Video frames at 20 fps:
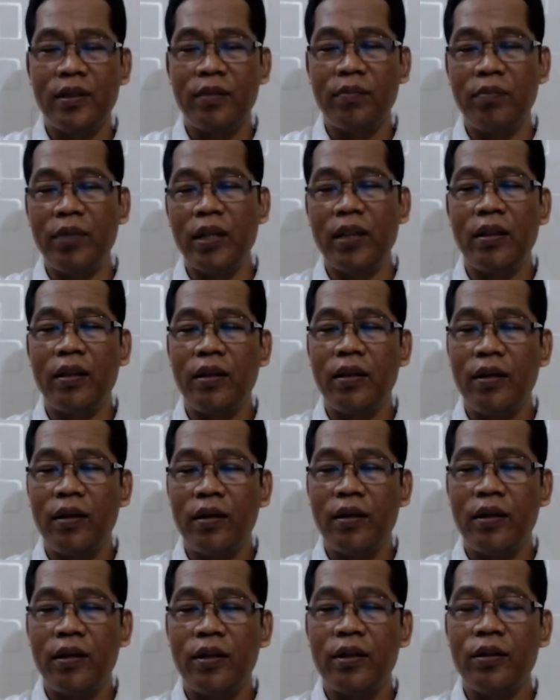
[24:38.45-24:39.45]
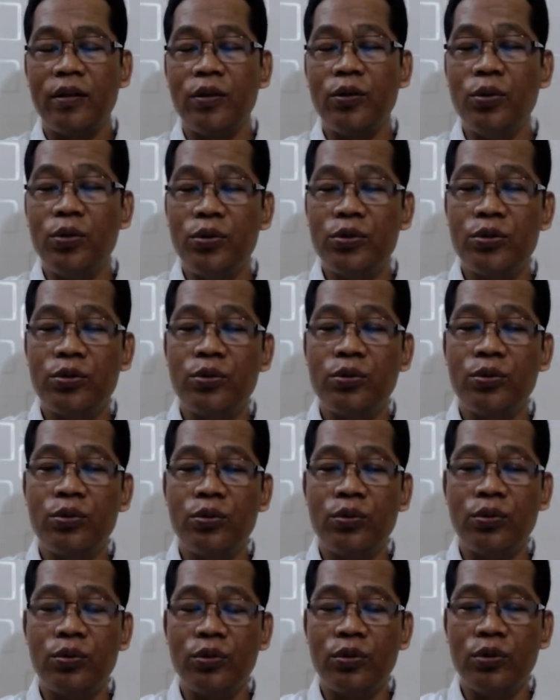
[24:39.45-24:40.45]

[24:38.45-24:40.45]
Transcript: But those who